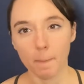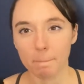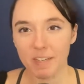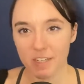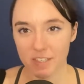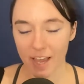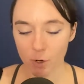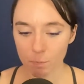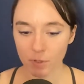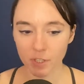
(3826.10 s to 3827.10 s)

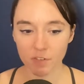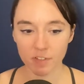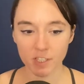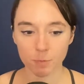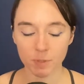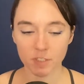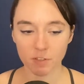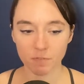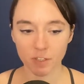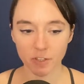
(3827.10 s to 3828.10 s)
I don't believe in a
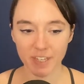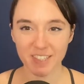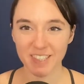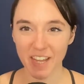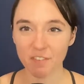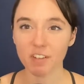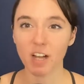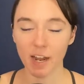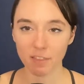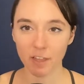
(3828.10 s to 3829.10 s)
specific like set of
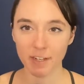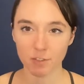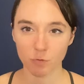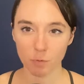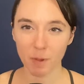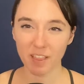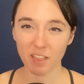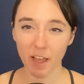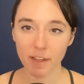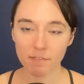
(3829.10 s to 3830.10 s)
guidelines for my
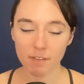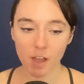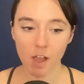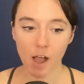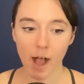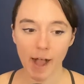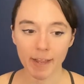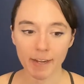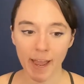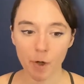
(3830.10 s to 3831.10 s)
life,
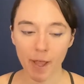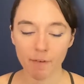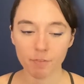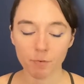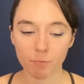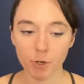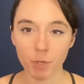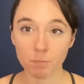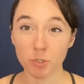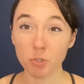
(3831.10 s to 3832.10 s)
I now have the
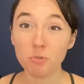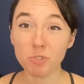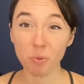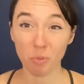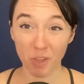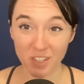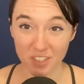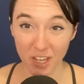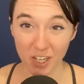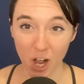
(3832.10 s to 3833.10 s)
freedom to do
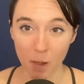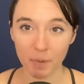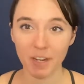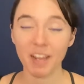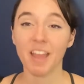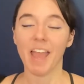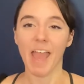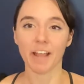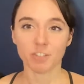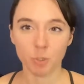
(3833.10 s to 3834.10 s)
things like comedy
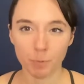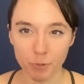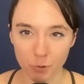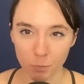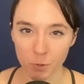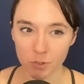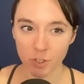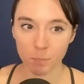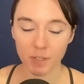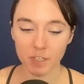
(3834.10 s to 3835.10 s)
and to pursue
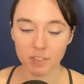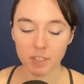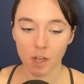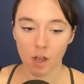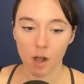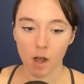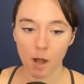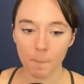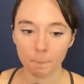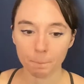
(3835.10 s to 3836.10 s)
music, because
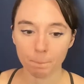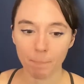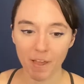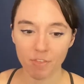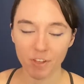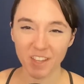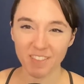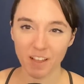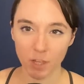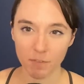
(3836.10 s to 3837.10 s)
by
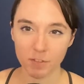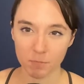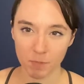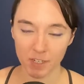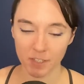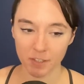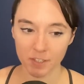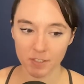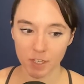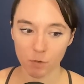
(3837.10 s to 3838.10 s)
thinking that life is
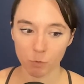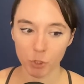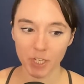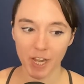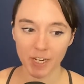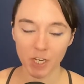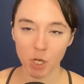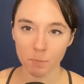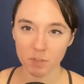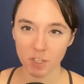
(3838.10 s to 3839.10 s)
meaningless, it really kind of
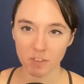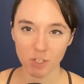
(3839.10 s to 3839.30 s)
numbs like the